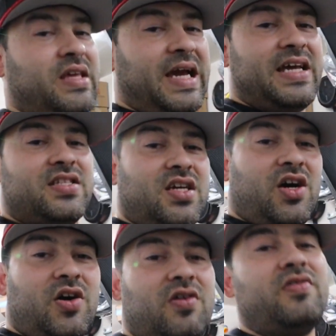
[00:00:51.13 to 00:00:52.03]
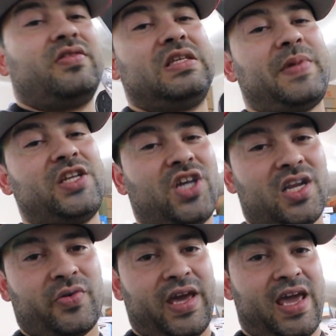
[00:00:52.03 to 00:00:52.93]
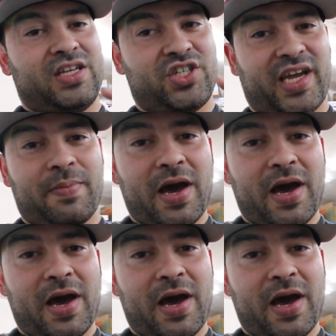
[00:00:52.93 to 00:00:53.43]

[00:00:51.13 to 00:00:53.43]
you guys go to my channel and check them